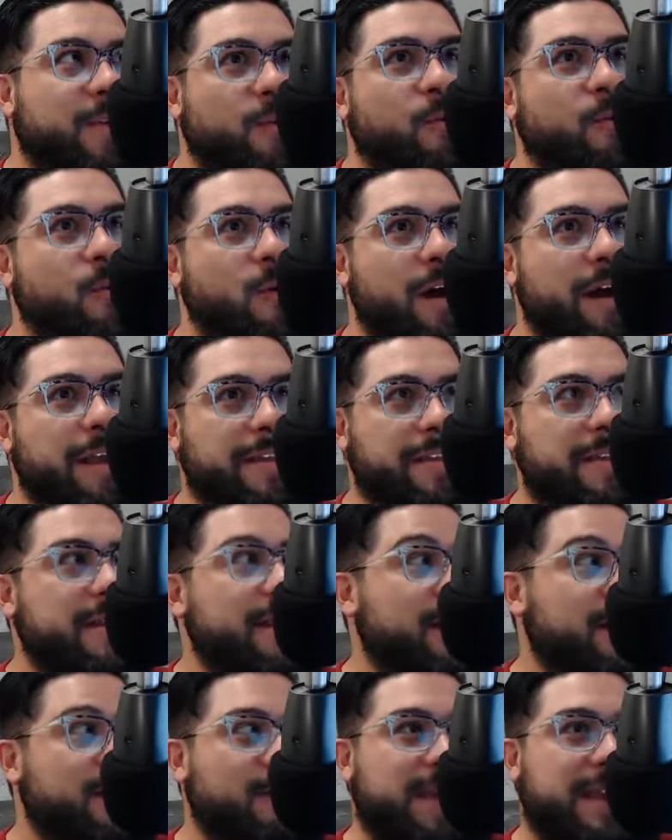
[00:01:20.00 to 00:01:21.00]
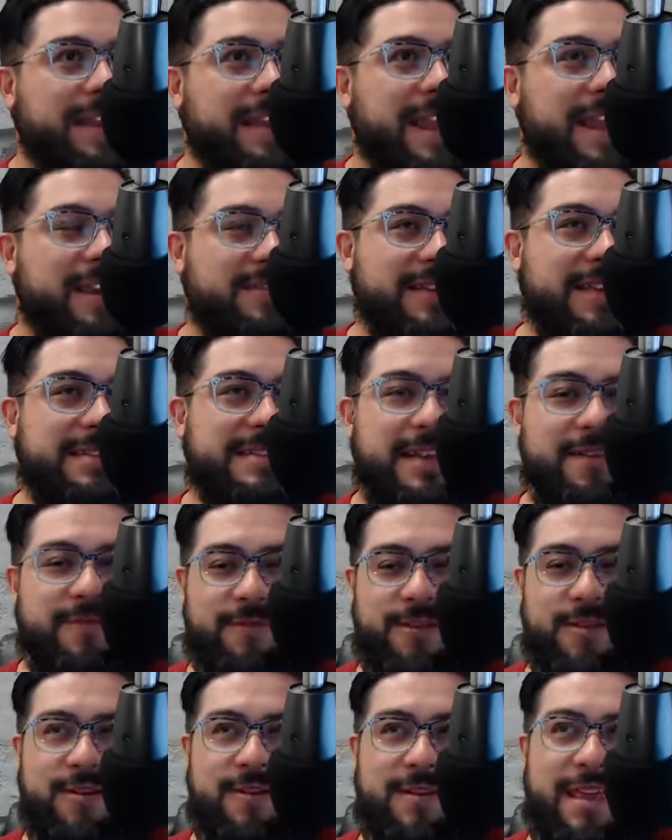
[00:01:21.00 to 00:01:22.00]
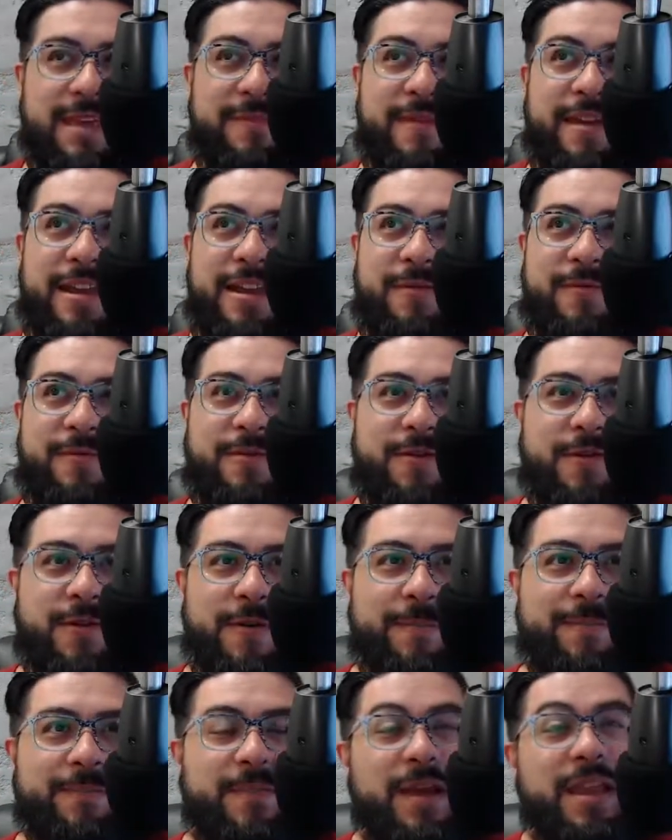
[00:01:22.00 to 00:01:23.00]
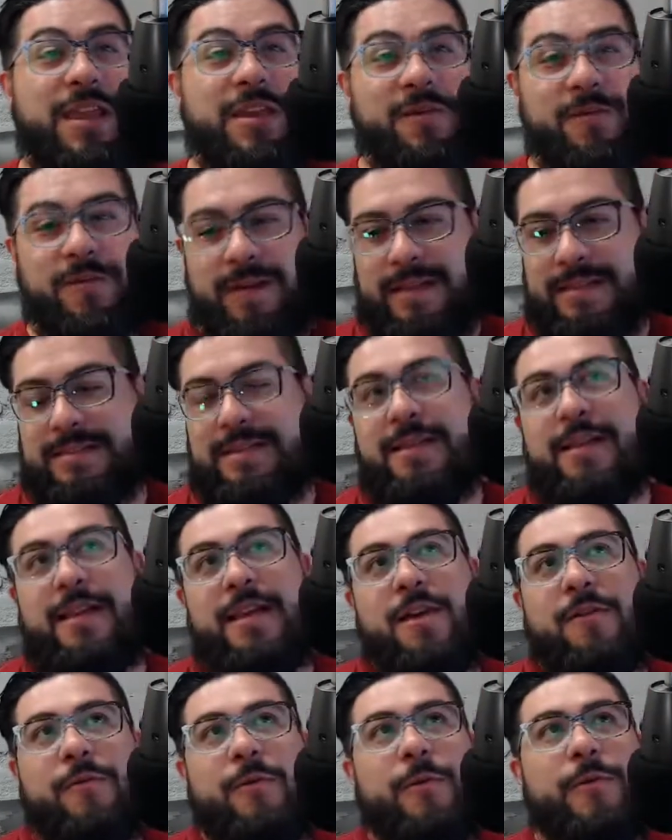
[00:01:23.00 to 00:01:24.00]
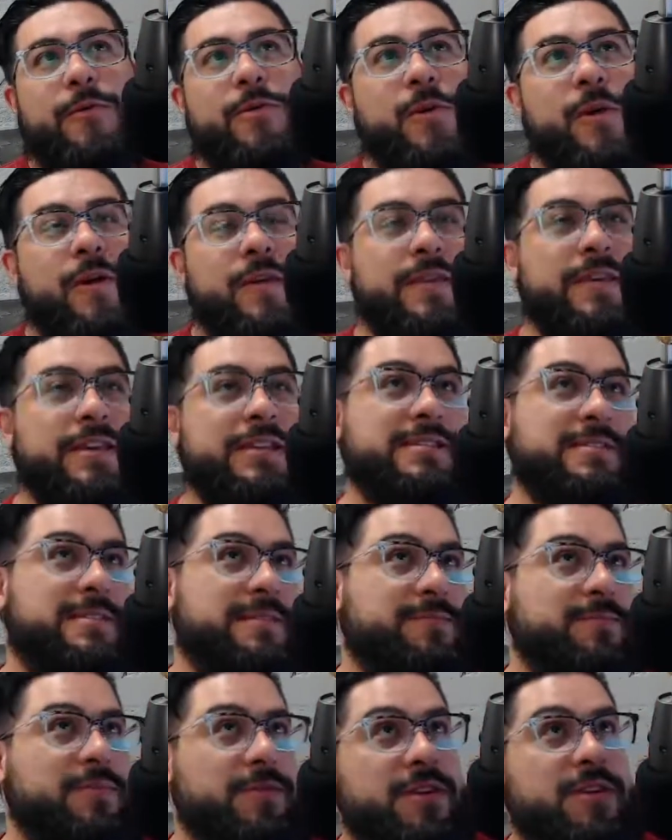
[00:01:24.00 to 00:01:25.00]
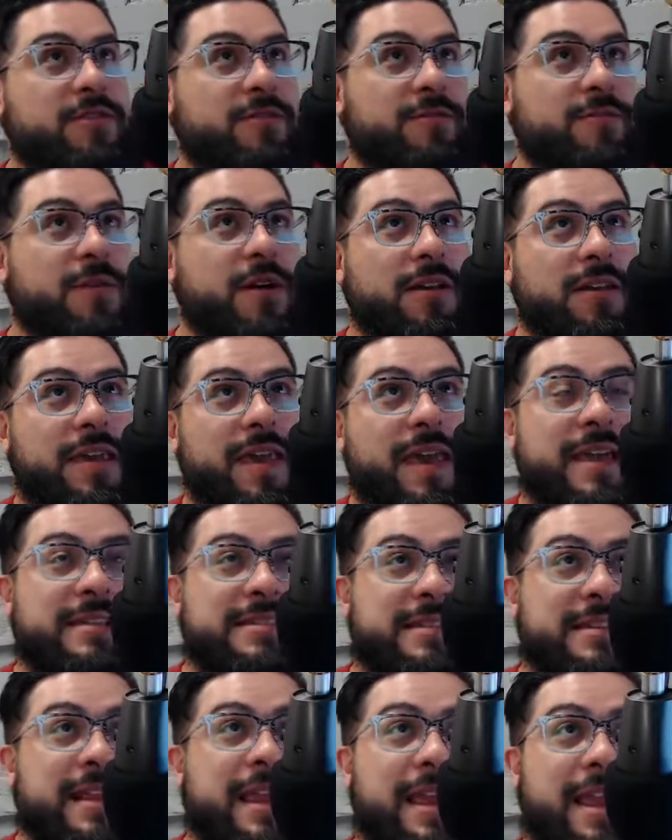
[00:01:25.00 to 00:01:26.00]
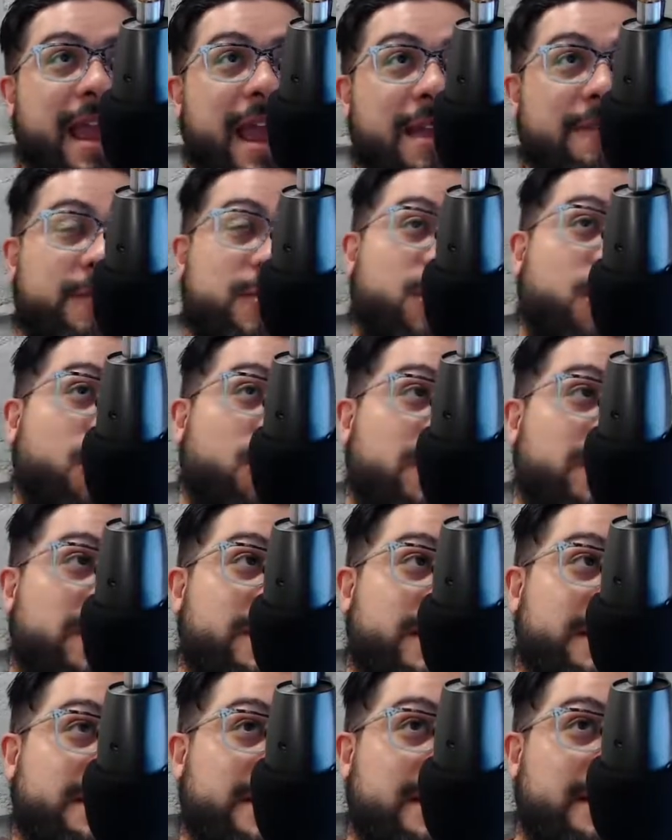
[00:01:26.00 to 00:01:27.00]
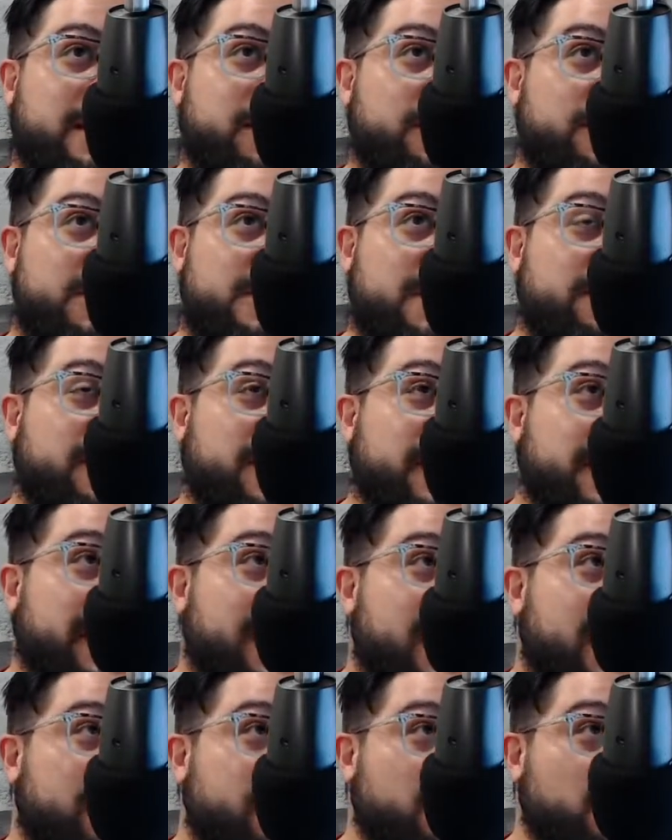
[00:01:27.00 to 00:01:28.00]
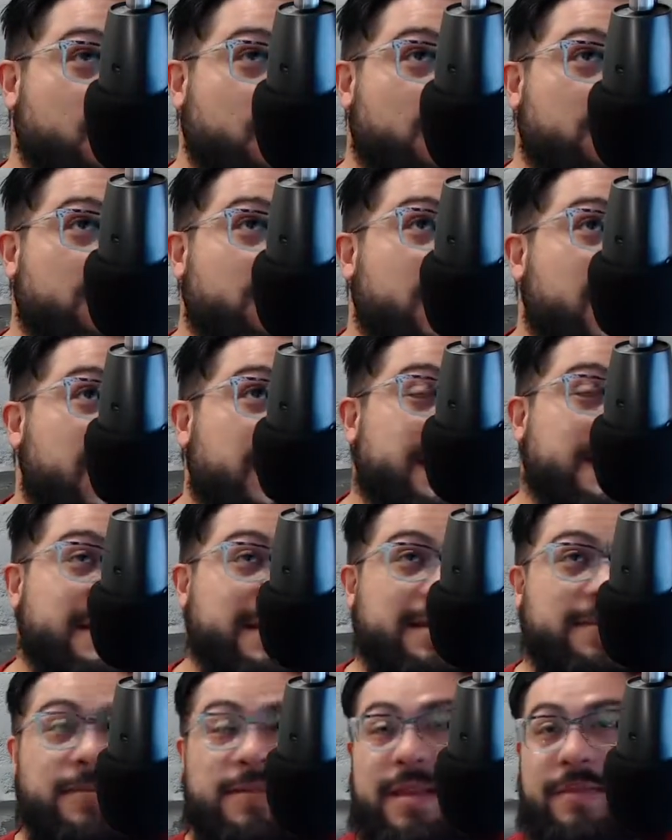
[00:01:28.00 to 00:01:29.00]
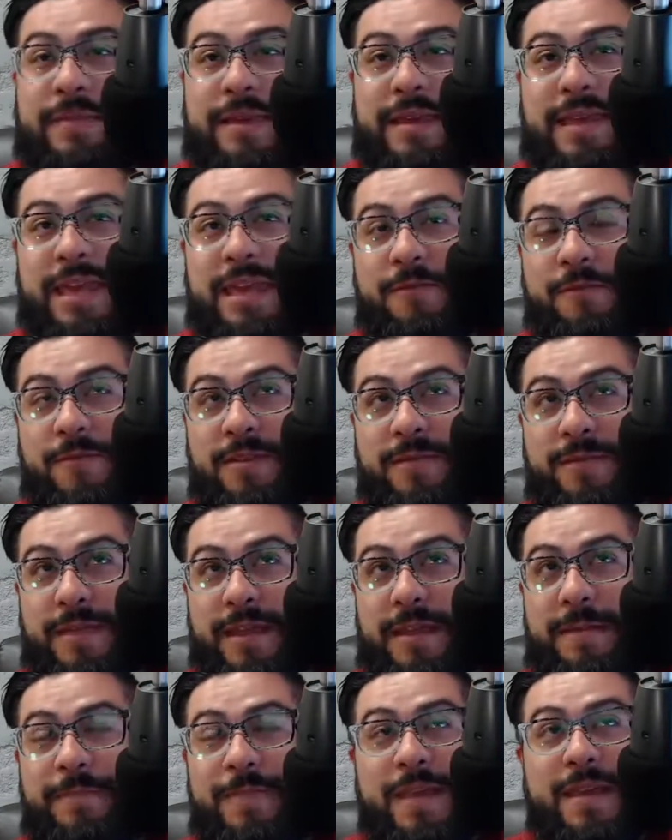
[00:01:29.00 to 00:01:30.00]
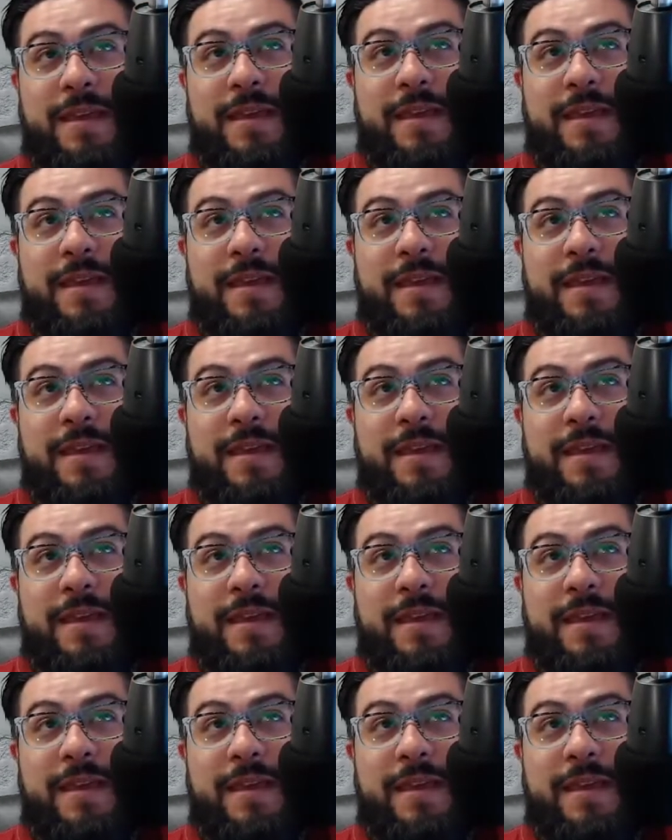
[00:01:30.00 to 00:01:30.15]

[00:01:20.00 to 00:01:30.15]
one right now. So that's not really going to get me anywhere going. But anyways, what we're doing this particular podcast today, I'm recording on a Sunday, which is completely out of the norm. But I'm going to have my kid with me